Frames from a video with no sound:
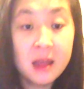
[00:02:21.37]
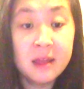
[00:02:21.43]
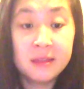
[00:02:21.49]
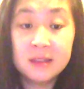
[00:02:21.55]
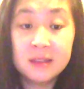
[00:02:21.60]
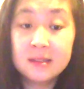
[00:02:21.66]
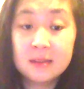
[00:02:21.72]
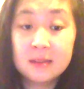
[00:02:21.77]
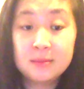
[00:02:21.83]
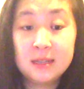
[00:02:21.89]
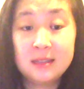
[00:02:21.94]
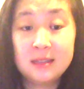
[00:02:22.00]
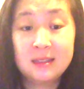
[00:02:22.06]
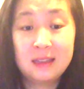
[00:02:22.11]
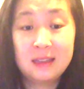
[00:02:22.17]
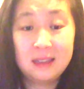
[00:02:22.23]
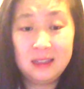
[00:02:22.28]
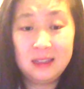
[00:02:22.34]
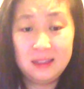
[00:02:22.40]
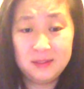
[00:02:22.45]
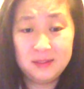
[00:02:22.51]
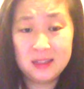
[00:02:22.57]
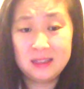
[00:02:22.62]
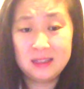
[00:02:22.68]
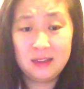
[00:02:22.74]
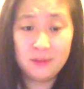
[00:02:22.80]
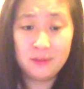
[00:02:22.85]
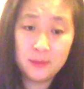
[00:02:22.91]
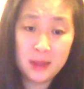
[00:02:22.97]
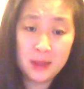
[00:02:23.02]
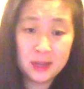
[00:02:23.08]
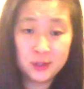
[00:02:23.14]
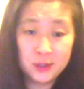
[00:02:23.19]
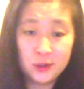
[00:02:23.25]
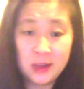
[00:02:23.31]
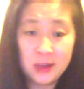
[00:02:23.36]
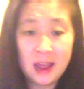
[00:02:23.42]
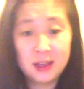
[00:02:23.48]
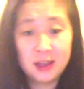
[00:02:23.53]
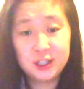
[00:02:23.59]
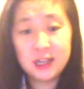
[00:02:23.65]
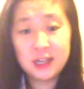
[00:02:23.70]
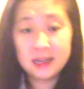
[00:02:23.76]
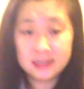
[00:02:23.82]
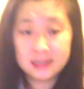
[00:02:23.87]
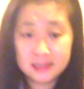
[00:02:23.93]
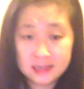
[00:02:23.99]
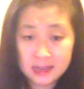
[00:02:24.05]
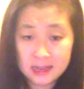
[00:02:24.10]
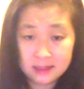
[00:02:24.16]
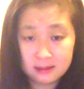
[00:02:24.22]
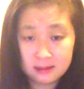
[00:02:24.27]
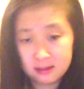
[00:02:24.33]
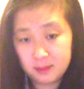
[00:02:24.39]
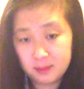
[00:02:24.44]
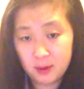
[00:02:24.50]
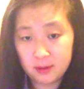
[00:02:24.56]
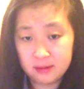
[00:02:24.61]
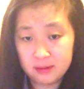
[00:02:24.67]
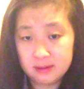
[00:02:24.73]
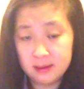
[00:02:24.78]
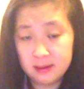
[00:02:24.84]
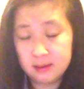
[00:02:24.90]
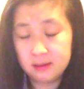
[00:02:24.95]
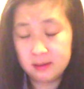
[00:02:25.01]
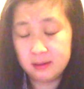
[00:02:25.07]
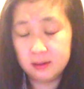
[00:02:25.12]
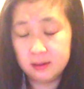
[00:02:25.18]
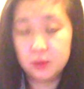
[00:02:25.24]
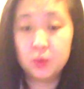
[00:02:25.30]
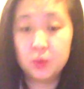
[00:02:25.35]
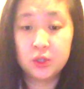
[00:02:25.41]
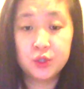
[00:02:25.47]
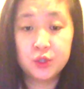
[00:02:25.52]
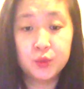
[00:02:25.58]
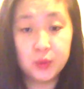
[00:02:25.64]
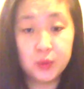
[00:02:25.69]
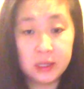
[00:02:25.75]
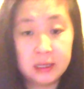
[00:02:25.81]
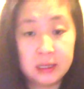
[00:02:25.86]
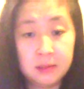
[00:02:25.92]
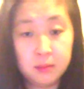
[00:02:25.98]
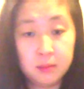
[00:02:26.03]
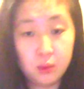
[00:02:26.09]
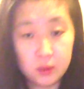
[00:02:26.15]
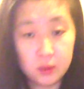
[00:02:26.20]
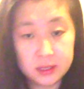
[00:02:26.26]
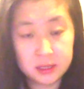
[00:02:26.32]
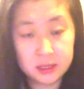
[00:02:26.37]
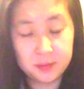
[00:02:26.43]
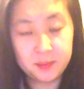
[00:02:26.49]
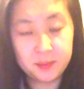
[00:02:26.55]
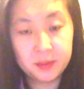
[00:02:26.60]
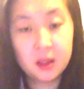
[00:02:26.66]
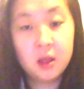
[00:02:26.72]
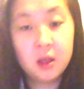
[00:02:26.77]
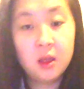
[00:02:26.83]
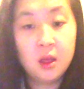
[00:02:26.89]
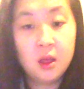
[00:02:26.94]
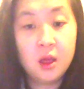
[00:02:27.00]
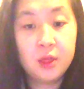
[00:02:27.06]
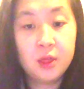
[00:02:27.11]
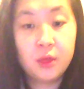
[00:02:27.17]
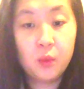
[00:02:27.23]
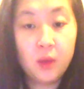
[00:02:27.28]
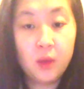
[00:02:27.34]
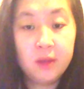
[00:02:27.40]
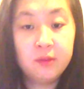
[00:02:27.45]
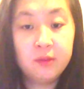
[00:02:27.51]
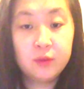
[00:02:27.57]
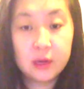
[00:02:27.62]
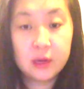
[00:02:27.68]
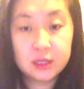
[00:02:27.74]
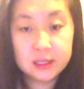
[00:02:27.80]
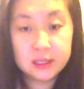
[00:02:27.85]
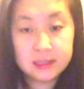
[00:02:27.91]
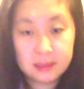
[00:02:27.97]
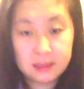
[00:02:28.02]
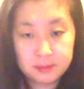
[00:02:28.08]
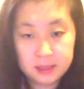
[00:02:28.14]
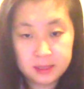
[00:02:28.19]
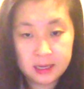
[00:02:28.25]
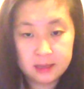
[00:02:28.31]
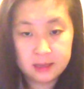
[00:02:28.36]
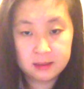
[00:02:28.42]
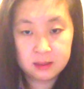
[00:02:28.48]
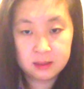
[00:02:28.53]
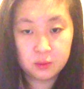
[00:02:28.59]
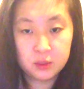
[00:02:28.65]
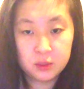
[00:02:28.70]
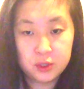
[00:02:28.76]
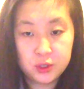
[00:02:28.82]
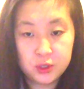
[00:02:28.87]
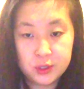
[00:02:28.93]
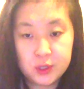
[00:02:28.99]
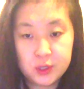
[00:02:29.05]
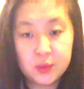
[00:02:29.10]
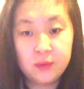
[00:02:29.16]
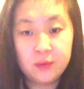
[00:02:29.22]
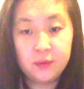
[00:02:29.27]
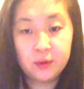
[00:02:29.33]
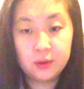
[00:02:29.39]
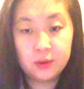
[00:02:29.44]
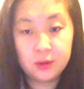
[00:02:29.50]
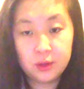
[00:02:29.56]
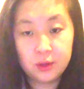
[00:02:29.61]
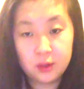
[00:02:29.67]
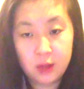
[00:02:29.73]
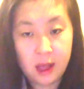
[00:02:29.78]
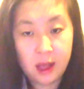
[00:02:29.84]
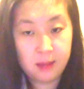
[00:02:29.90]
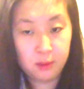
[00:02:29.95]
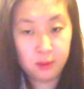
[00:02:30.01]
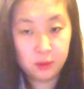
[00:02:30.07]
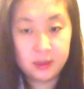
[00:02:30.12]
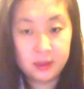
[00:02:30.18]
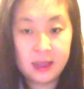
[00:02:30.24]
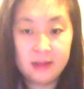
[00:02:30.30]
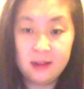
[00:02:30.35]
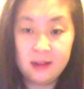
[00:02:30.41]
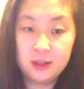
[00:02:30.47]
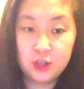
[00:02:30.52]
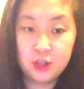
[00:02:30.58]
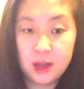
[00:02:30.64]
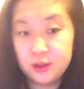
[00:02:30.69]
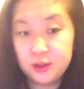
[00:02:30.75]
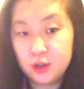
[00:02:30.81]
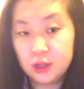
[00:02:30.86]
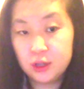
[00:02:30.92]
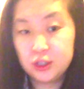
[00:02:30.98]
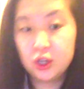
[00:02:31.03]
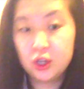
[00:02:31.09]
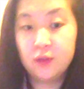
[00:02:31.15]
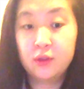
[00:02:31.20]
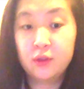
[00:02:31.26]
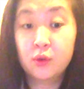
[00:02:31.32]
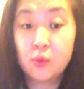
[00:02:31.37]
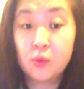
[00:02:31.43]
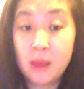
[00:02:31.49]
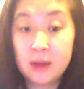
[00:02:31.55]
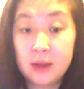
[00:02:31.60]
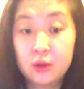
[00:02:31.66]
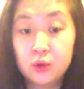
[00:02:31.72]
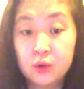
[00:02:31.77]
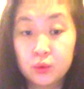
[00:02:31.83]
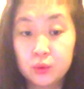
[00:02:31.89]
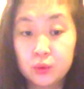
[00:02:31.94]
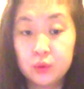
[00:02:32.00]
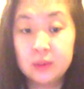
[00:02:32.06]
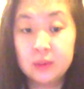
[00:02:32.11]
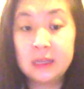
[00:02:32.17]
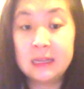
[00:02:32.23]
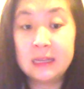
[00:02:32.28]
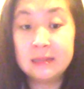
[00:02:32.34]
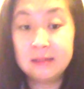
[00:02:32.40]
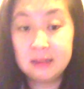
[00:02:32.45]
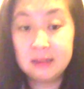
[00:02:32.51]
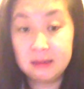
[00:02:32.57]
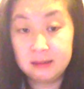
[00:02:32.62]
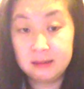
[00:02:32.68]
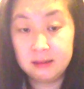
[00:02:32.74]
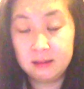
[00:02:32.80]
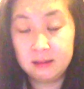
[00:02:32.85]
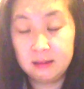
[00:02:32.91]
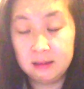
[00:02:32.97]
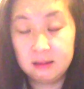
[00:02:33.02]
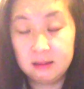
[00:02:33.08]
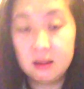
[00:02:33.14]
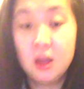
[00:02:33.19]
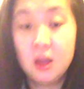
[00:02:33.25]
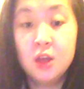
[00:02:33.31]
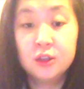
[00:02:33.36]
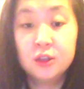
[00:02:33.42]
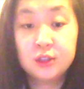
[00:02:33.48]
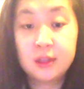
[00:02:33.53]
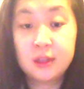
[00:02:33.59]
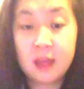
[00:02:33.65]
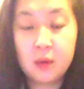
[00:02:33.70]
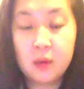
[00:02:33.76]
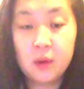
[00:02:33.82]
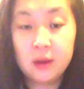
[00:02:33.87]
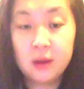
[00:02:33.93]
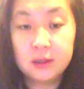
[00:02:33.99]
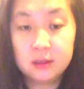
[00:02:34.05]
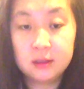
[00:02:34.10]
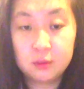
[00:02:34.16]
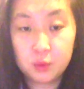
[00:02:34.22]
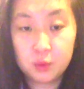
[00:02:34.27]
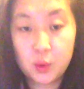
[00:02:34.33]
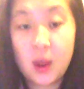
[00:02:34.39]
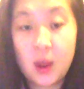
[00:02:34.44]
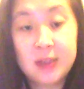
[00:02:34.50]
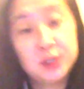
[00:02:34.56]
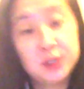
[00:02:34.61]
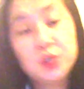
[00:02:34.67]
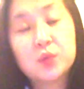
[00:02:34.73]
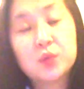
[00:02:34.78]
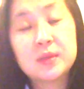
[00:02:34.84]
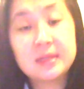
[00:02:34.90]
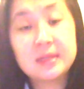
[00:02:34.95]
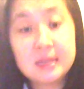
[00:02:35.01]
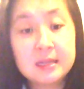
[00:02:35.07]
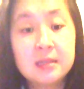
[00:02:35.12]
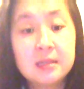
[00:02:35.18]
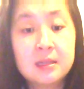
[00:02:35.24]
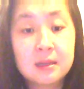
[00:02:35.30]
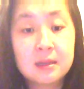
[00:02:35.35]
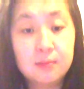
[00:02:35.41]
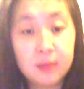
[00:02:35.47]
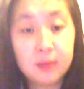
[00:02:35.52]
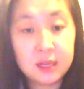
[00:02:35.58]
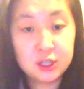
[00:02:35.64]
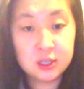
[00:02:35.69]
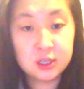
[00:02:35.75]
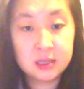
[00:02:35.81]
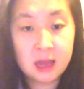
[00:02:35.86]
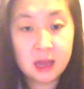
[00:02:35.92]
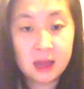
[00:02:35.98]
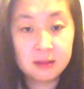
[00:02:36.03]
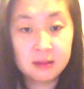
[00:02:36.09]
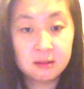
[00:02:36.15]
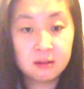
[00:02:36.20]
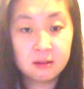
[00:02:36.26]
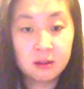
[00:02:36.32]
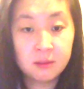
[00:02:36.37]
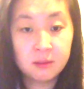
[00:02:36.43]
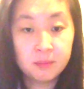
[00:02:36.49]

This subtest gives us information on how she understands spoken sentences, which is really important. The word structure subtest was used to look at a child's knowledge of grammatical rules in sentences. So they were required to do a sentence completion task.